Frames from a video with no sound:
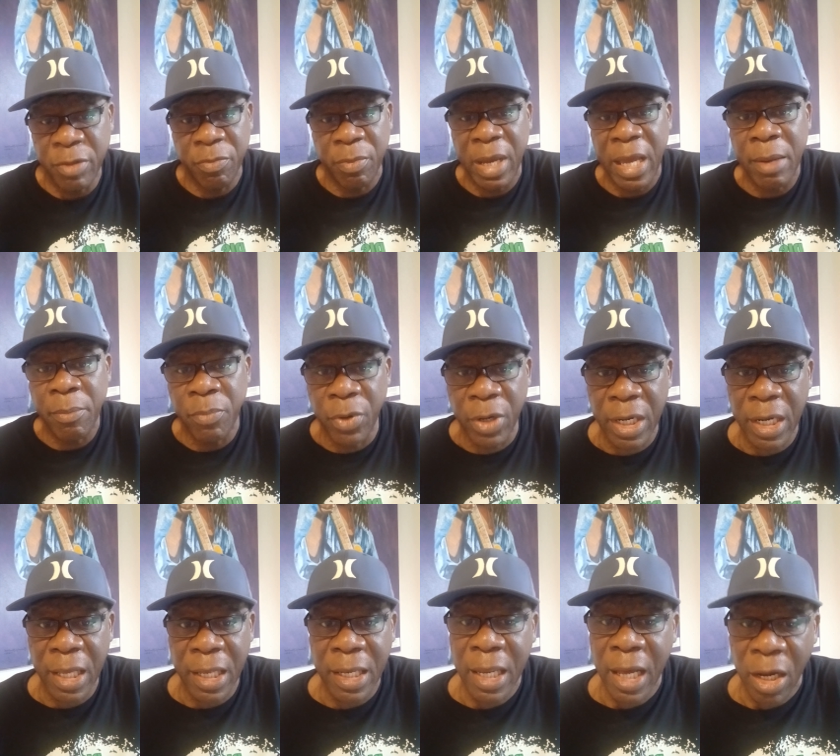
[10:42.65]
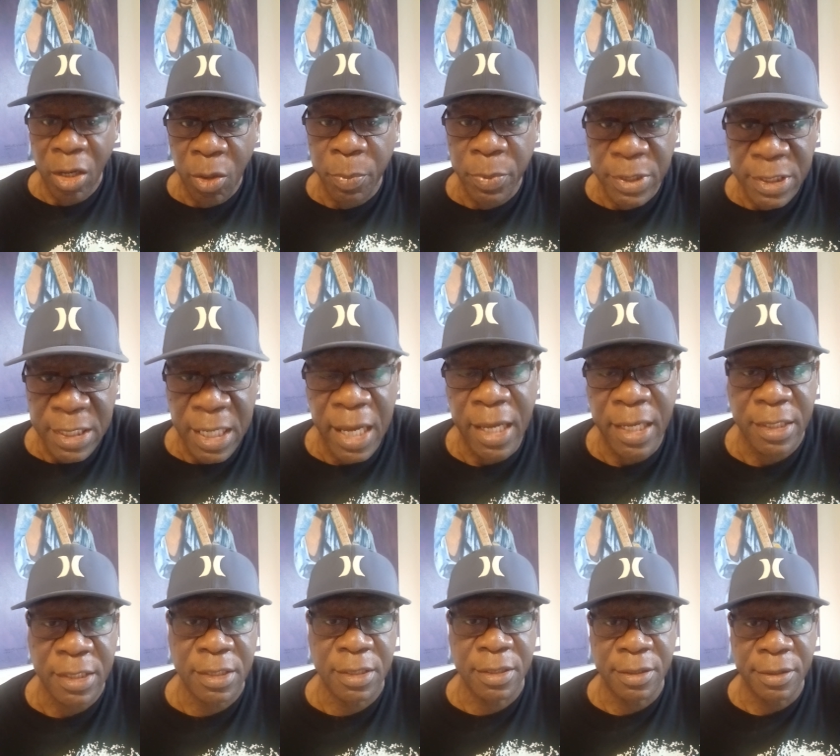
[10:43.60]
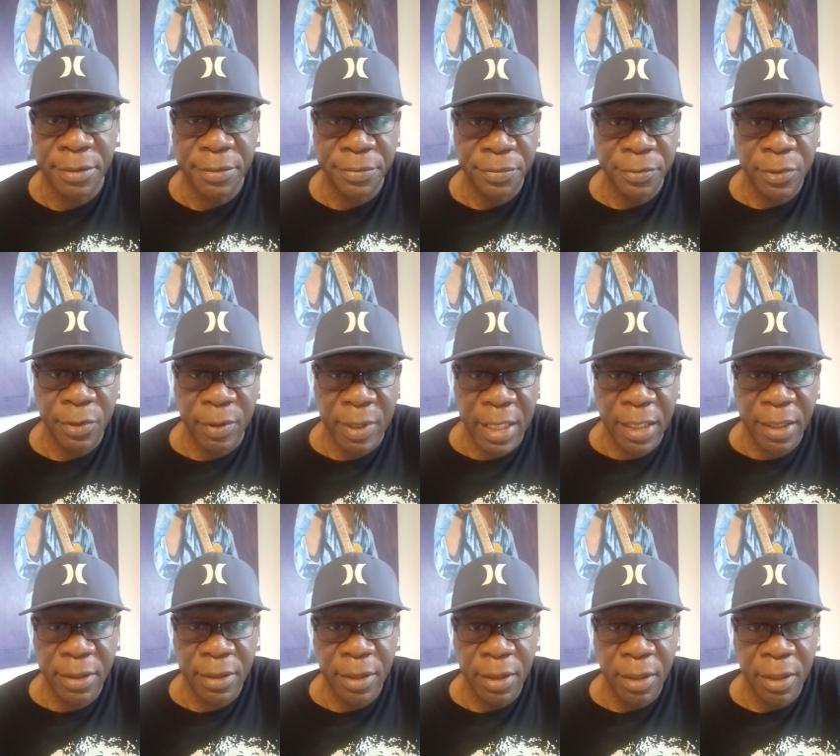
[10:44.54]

my brother, lock up his ass, right?